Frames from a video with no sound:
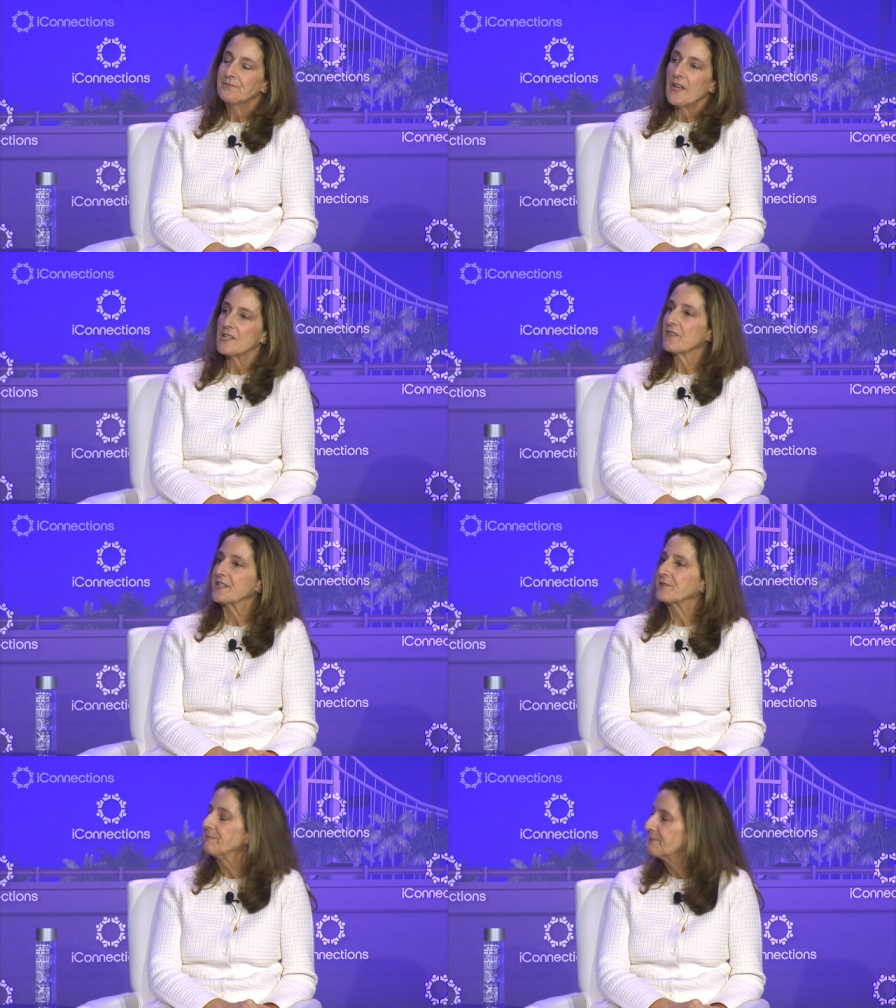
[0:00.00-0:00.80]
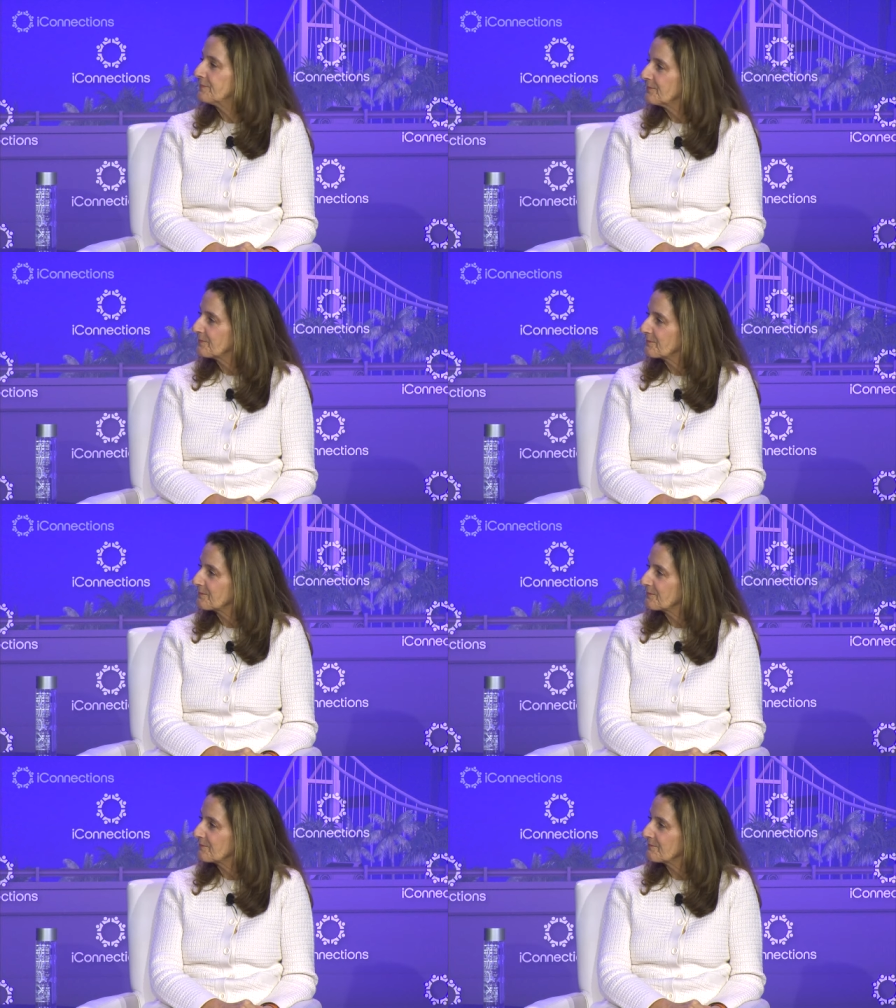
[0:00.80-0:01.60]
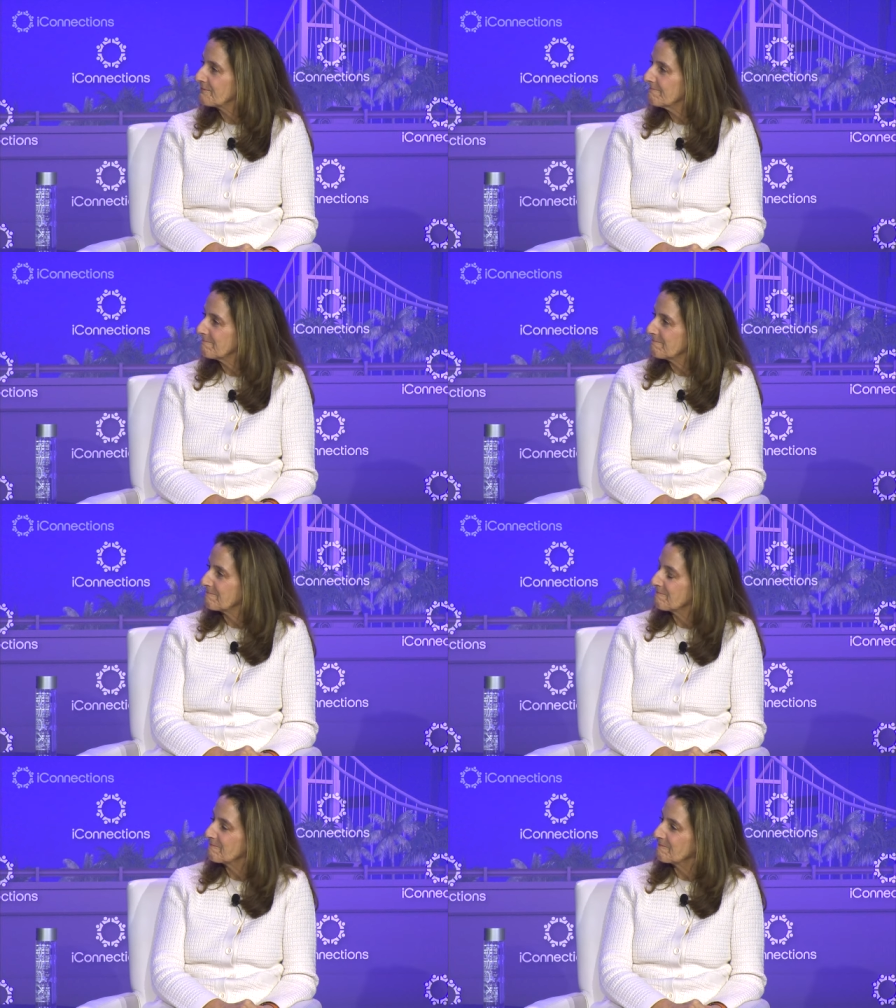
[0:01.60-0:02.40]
Hedge funds. And define a